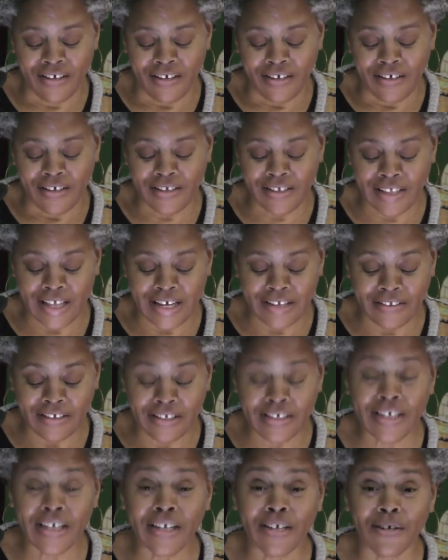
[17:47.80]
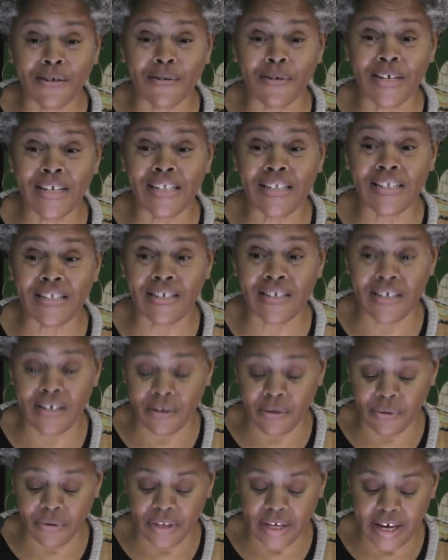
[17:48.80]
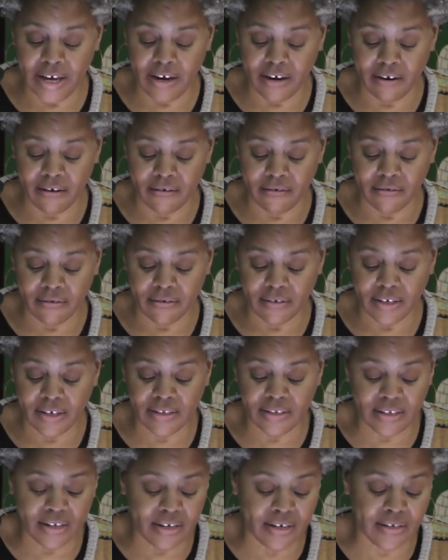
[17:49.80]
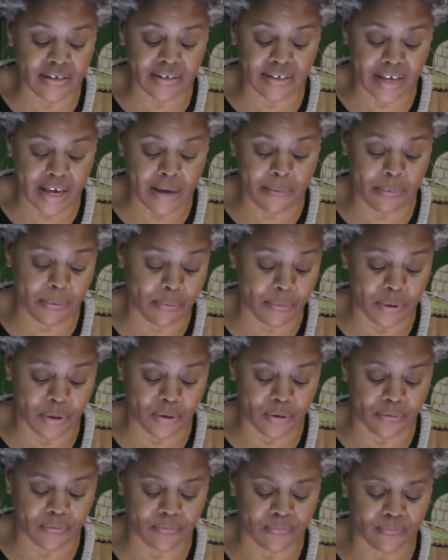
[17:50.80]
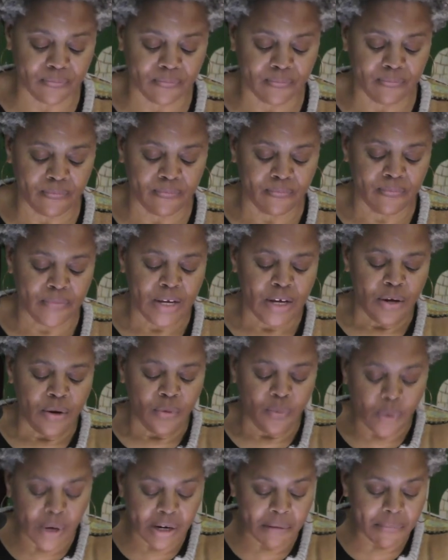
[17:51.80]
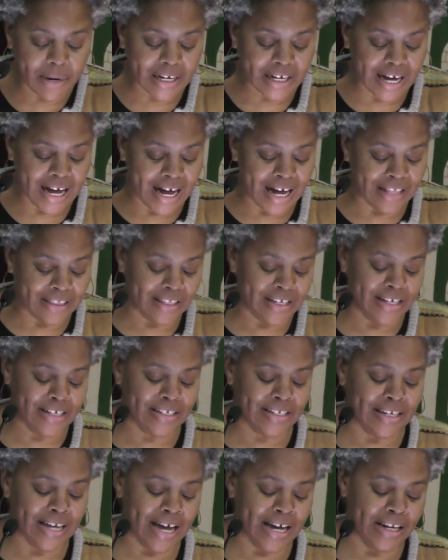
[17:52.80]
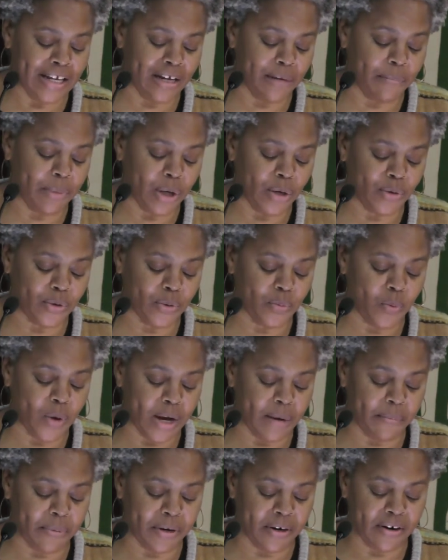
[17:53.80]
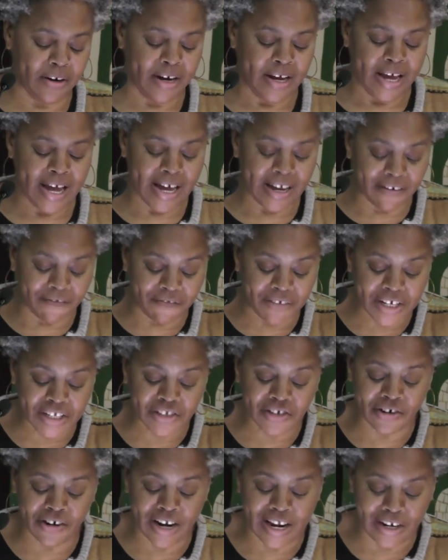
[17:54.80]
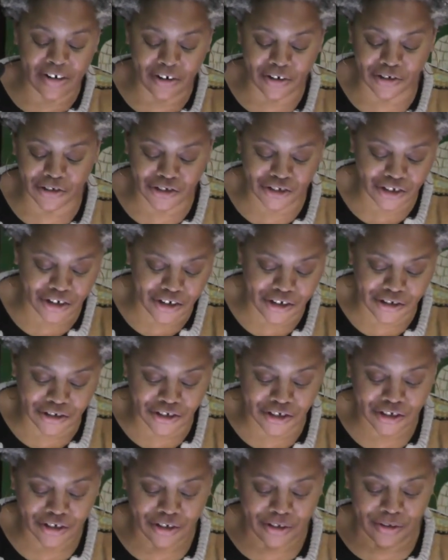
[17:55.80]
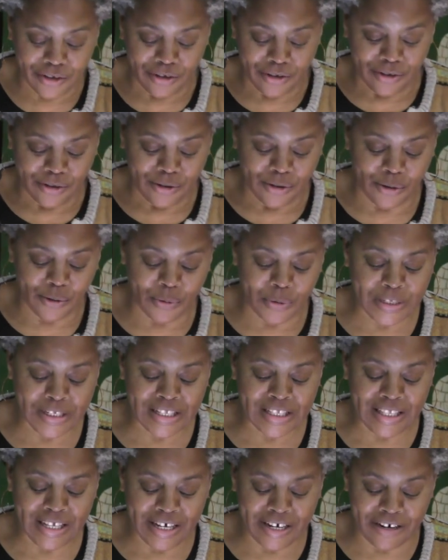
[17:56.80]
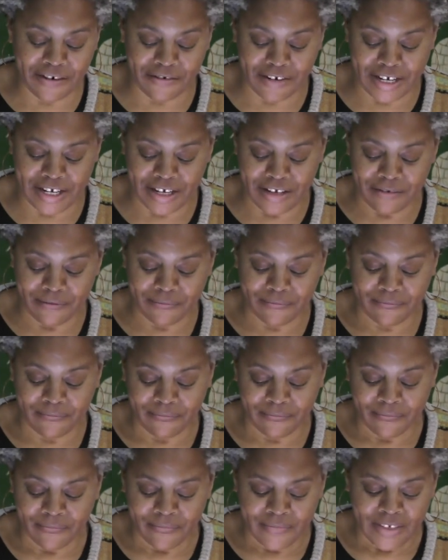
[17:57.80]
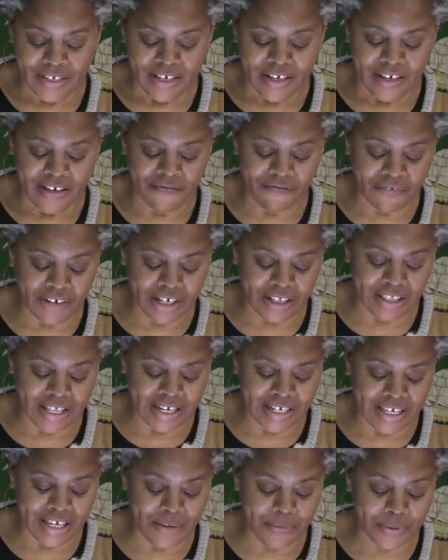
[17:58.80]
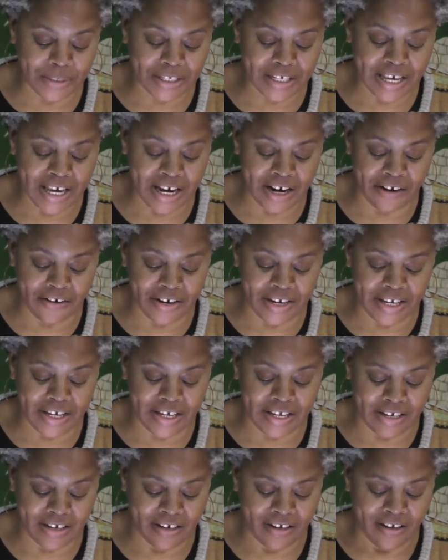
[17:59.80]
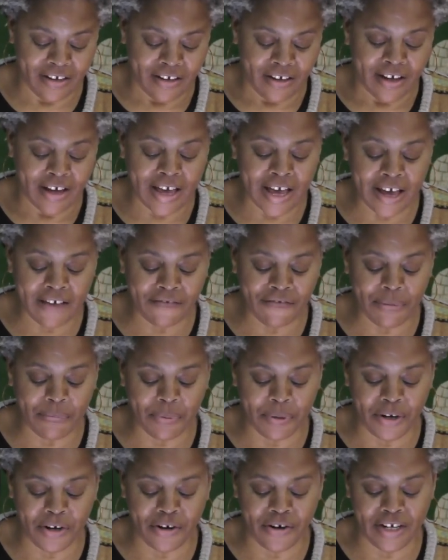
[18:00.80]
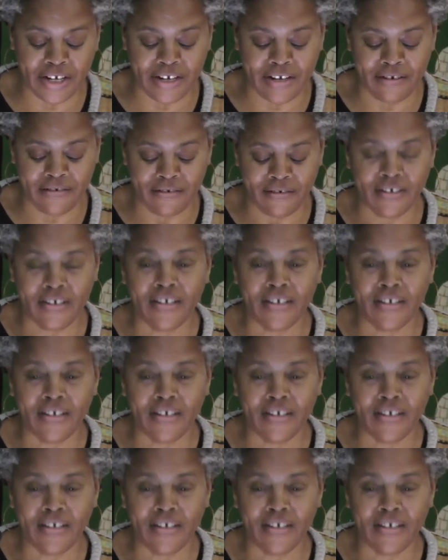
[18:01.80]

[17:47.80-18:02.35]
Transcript: it's like the tickle, it's still there, it's inescapable. One of my colleagues, Nadia Bolz-Weber, had a visitor at her church who was leery. It felt like he was carrying a heavy burden.